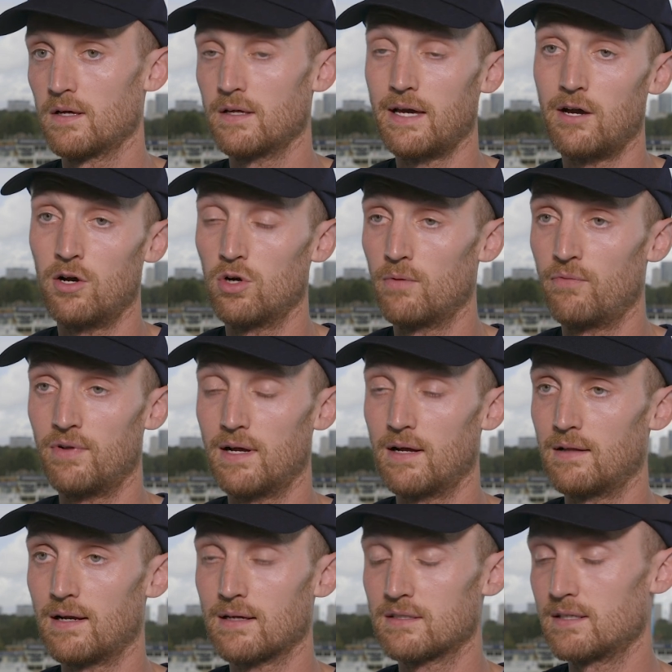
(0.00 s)
Yeah, hopefully.
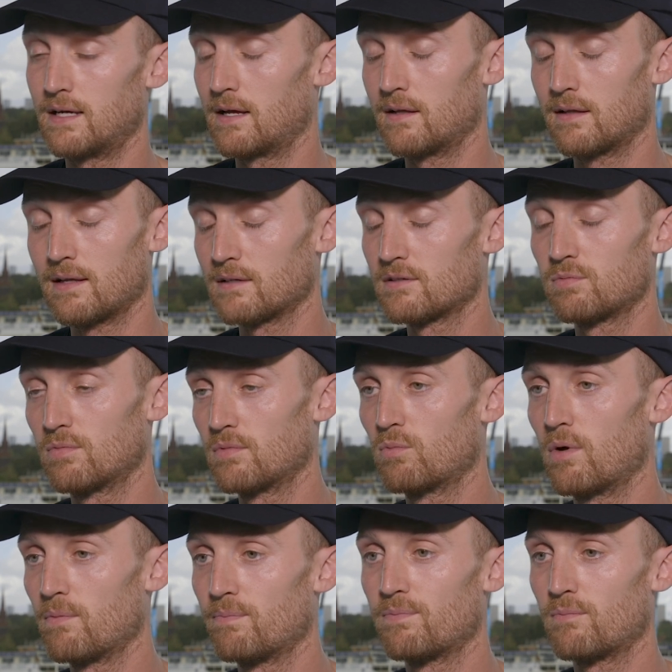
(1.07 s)
Like I say, I think that's
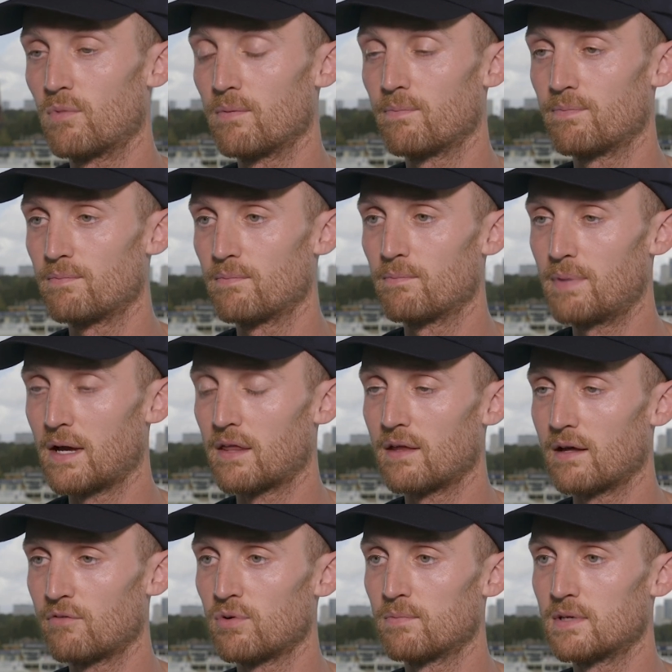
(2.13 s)
one one big
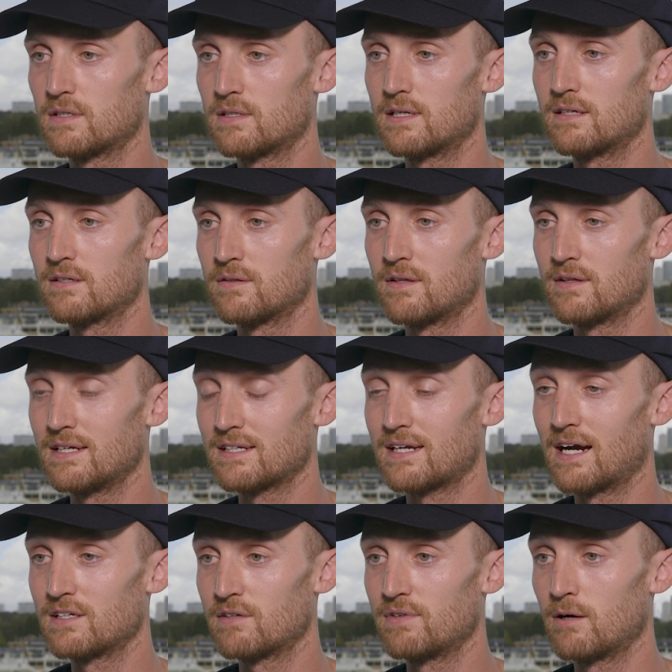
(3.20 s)
thing from this season that these
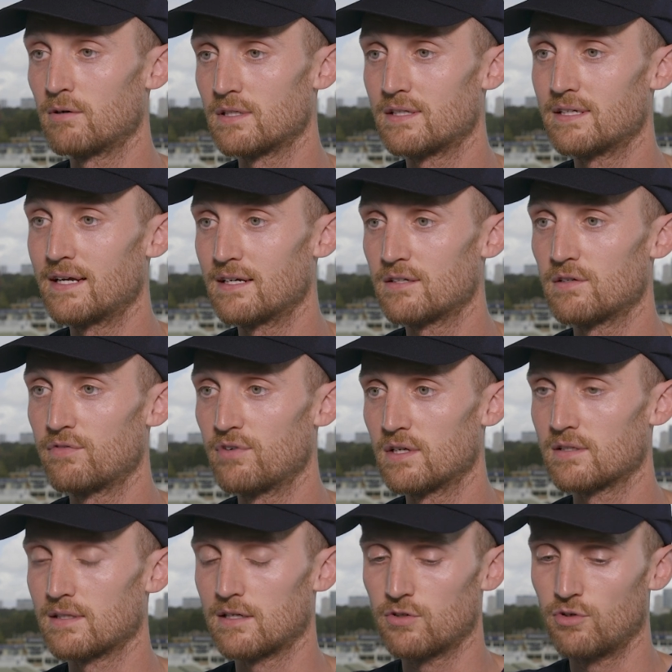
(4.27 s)
guys have now had a taste of
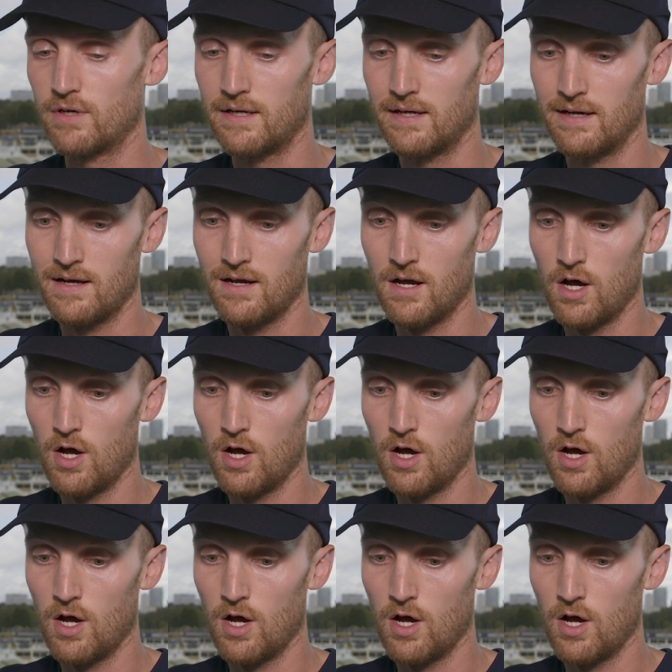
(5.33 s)
first class cricket.